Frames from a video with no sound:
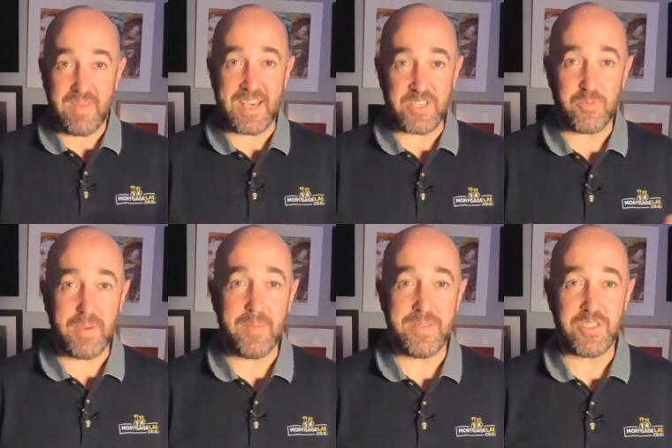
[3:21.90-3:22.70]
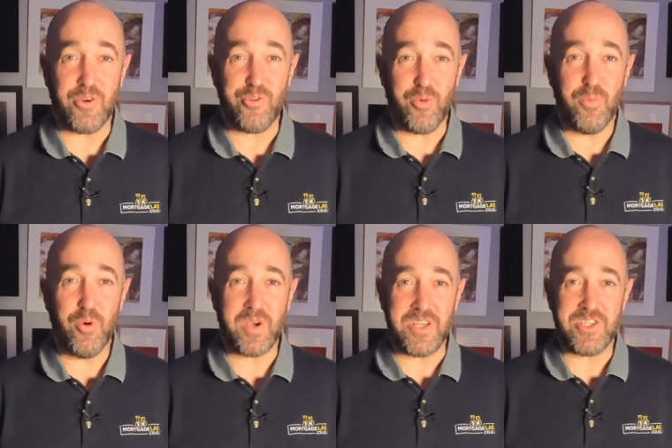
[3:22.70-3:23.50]
extra payments on your
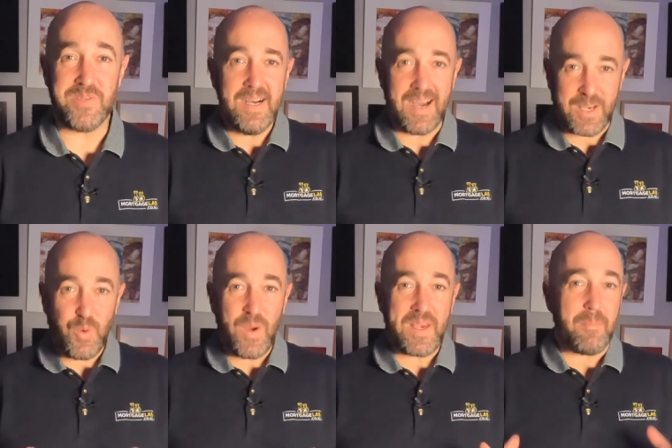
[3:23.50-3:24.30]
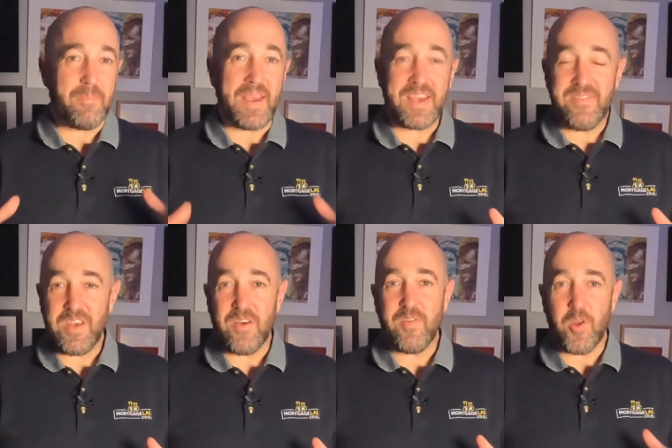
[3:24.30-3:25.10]
mortgage. A quick back of the
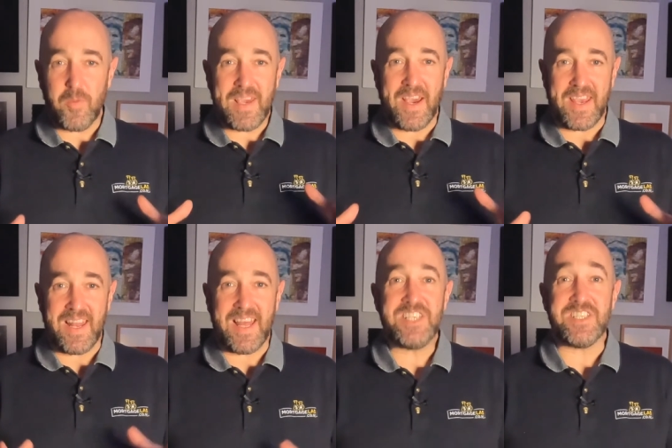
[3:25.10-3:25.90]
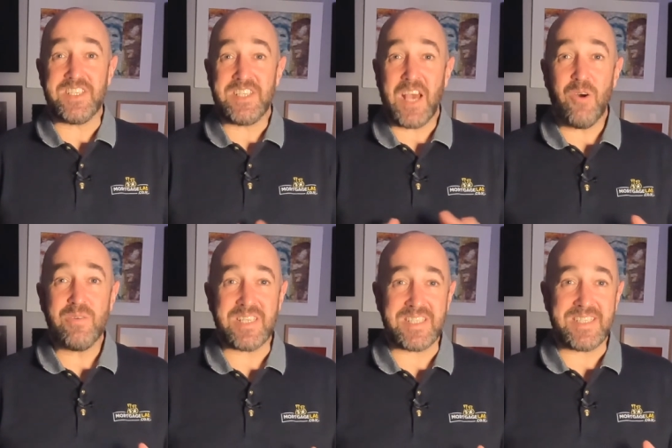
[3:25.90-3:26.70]
envelope calculation
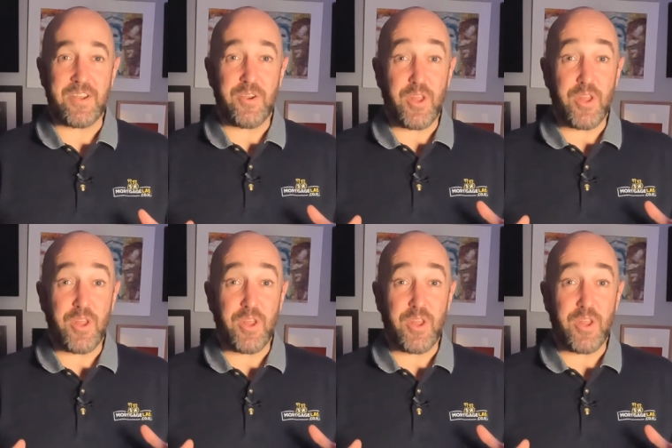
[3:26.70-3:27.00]
tells us that on a